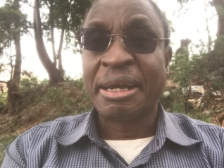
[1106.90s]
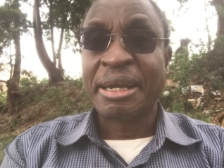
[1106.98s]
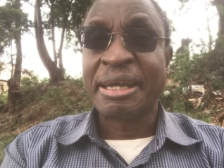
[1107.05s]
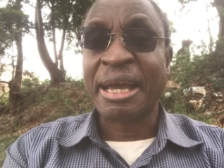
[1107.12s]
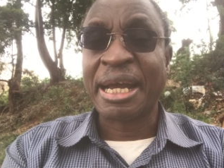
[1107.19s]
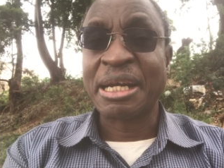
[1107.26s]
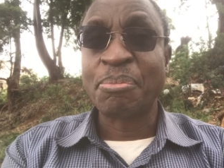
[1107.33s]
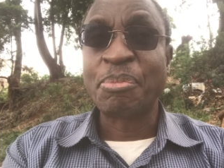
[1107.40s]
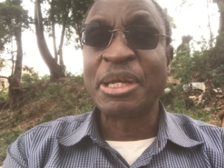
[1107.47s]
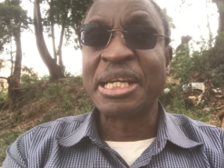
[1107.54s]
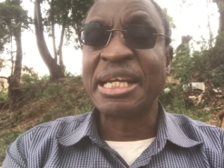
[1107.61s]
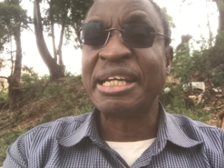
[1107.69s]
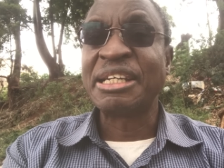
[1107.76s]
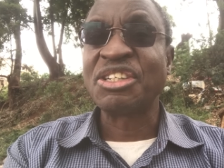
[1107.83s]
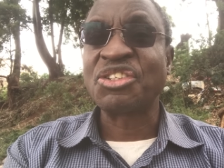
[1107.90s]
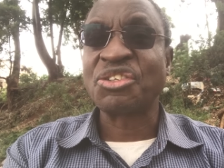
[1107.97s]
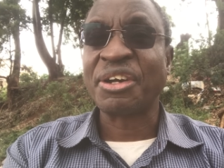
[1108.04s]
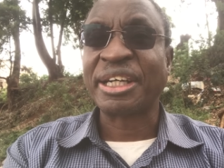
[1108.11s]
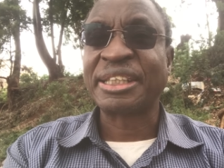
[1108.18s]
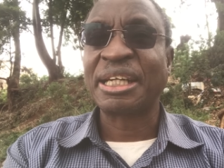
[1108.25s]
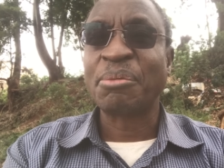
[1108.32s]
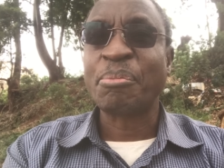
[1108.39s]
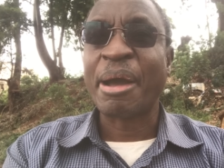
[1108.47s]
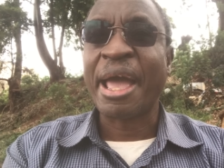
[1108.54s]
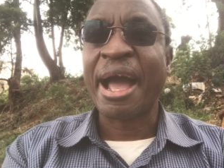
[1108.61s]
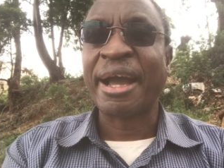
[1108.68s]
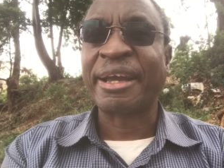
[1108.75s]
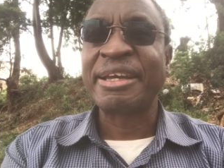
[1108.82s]
he had been instructed
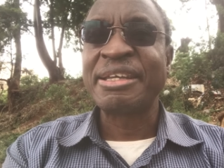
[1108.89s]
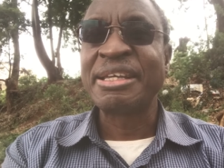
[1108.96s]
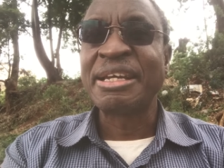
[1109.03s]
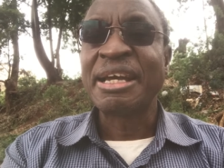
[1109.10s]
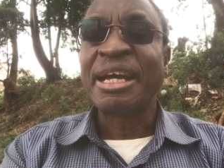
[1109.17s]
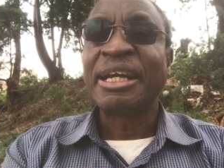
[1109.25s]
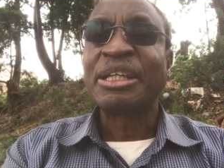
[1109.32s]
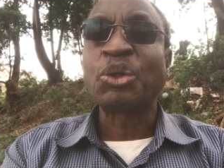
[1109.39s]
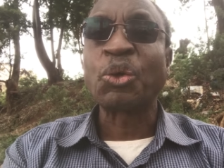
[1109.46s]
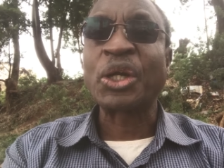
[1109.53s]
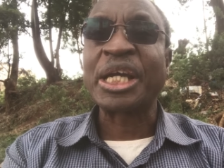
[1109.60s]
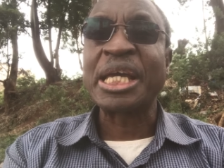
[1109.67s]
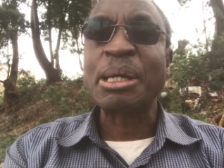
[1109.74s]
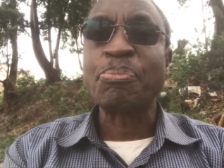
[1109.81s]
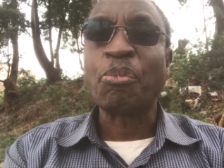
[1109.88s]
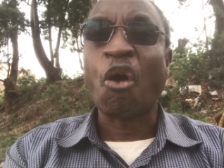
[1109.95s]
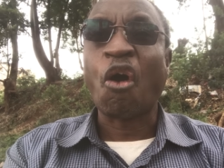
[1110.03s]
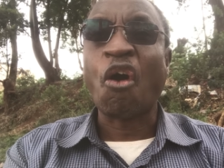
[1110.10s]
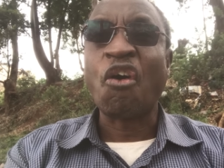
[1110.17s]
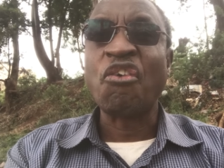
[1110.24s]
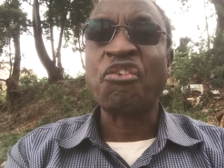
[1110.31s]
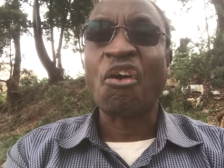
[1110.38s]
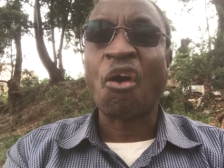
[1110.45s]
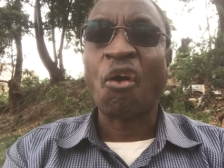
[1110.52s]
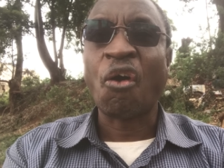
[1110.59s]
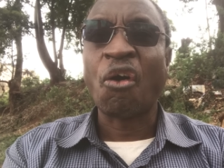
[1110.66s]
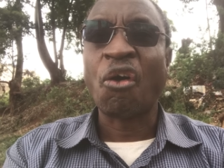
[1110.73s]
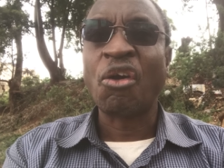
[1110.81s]
by akinyi to keep off
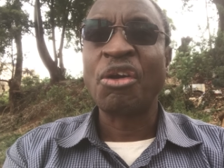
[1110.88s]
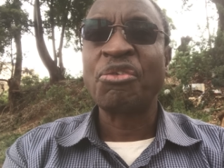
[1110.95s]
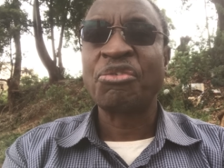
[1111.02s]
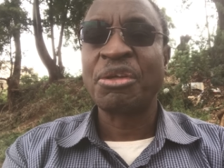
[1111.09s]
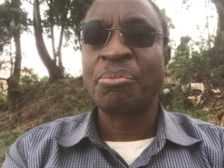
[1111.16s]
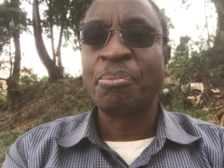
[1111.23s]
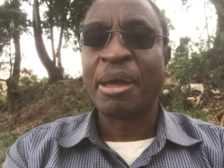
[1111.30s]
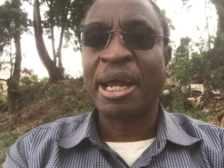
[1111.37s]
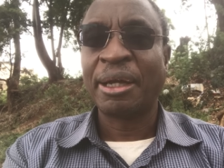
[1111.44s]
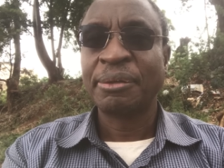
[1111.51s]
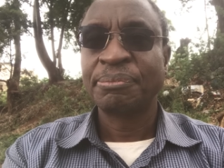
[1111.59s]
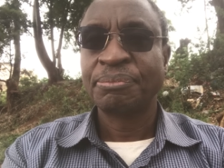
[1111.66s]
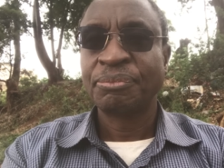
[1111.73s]
all female